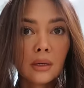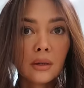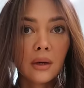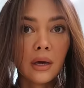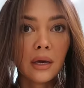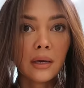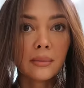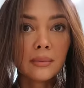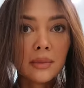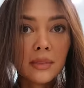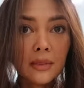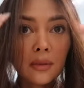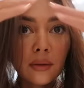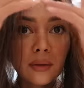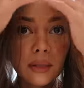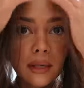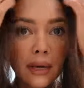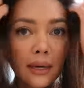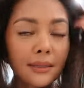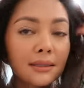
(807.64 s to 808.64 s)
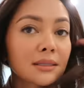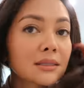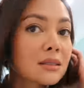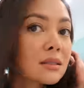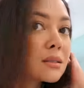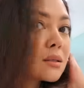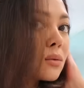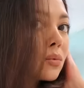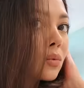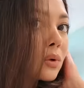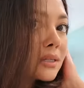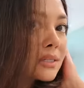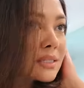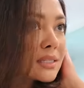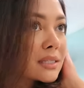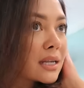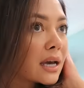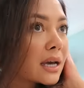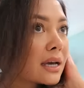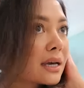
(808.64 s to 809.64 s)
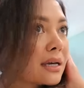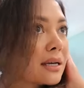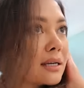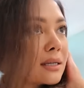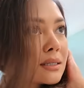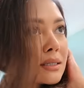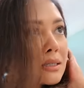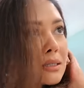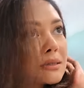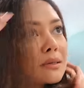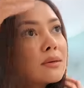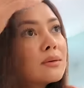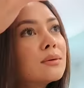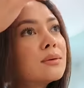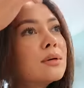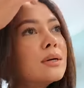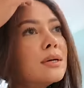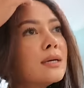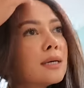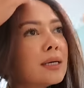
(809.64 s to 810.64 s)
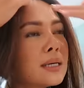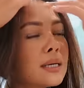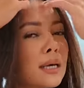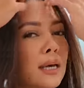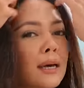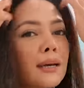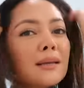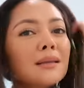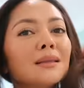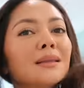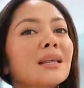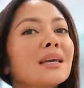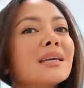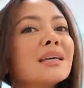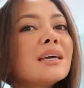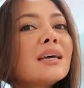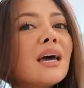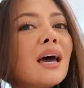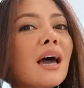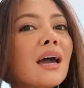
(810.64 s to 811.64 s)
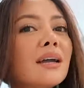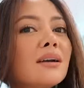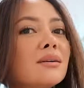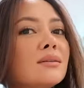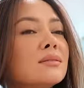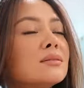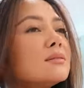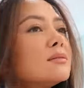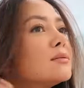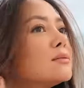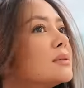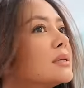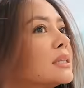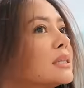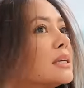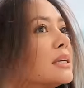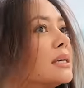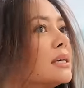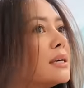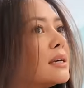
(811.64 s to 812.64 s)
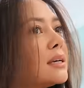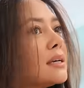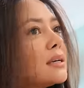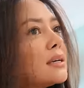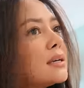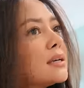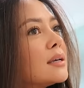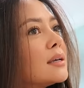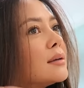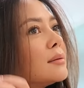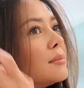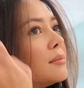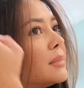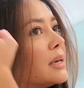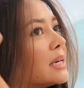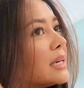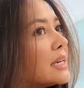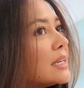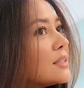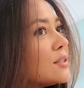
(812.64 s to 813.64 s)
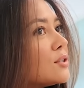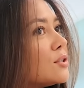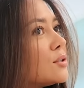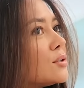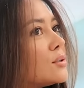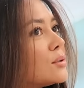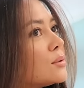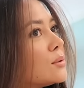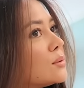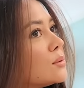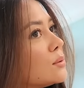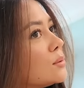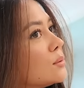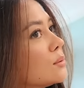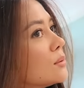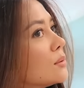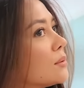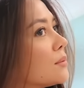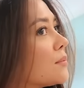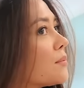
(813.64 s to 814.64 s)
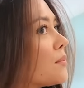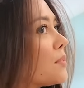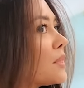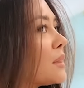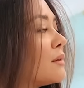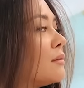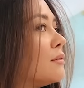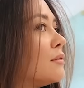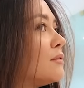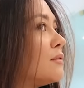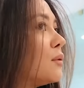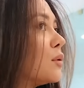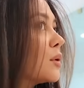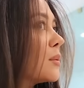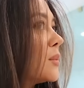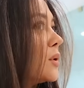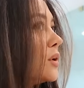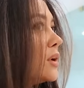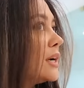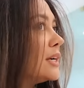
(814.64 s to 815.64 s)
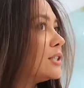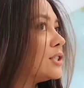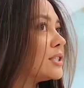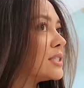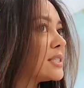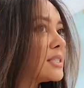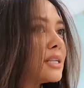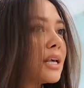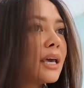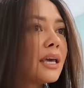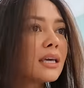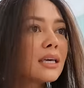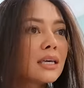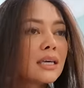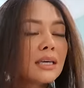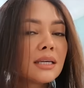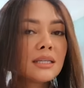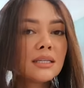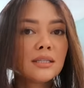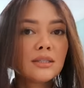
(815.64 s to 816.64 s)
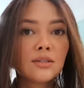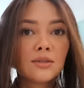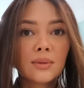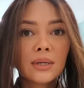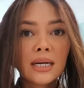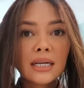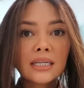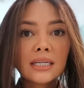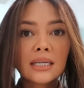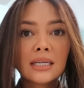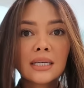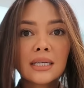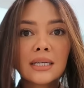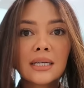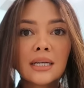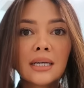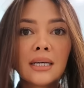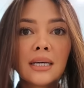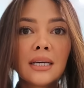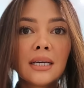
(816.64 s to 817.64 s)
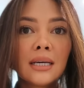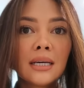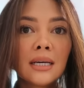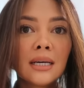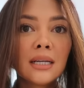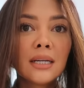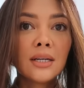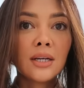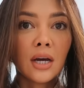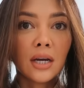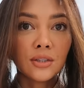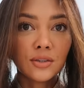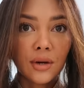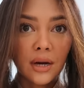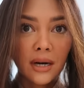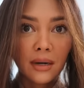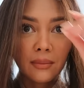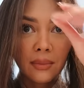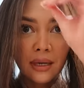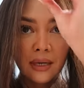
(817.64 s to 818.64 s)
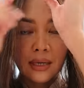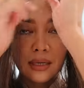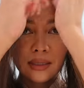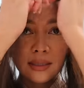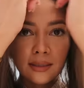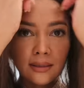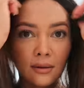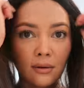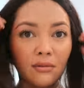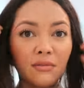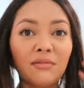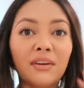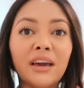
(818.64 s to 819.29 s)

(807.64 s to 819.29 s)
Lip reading: Okay, so that's one side. So like, I don't really make it too formal. I just like do what I did, not try to make it so